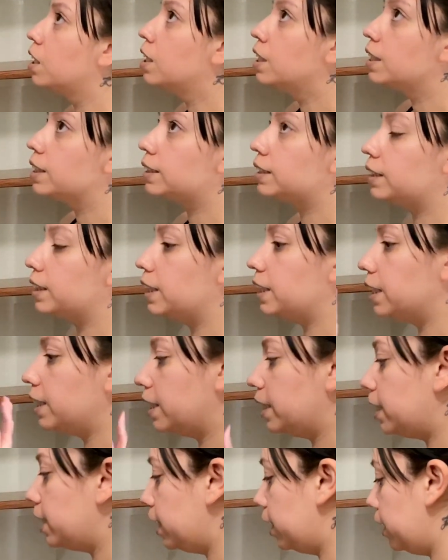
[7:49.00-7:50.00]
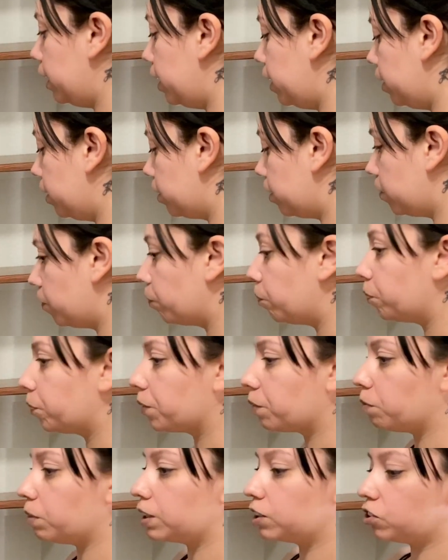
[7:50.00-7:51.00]
seeing it in here
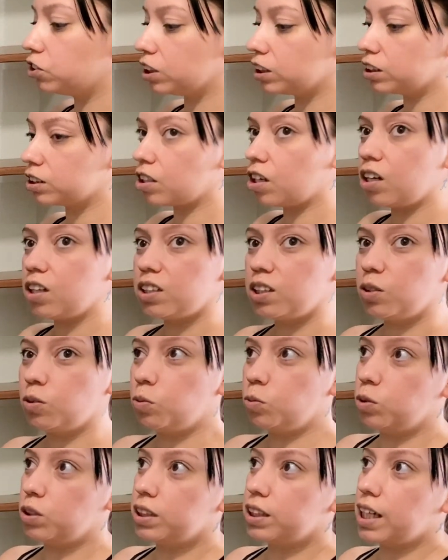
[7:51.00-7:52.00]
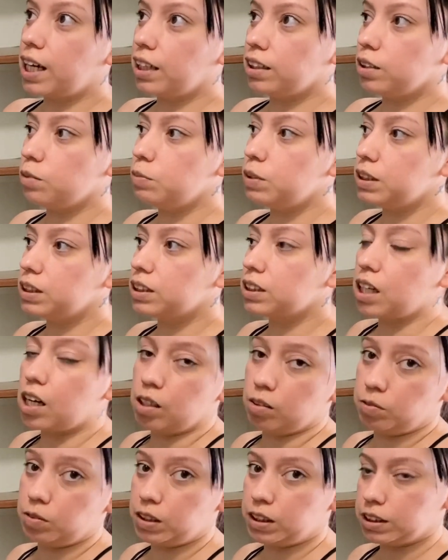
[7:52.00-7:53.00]
with just all the wood elements
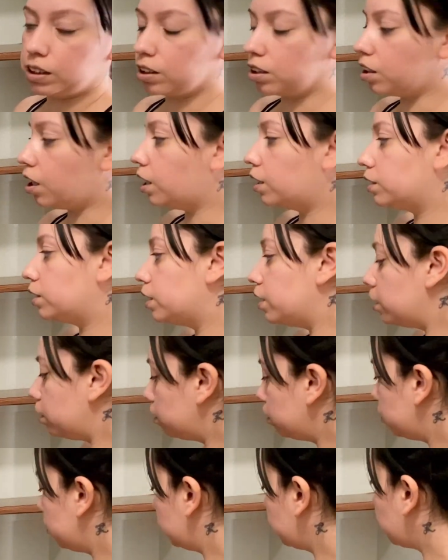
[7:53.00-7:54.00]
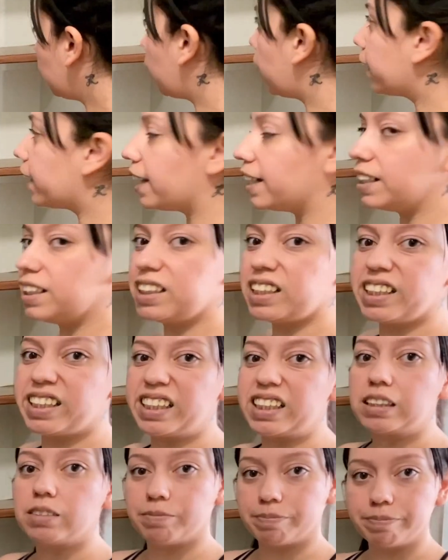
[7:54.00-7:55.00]
of this closet, I kind of dig it.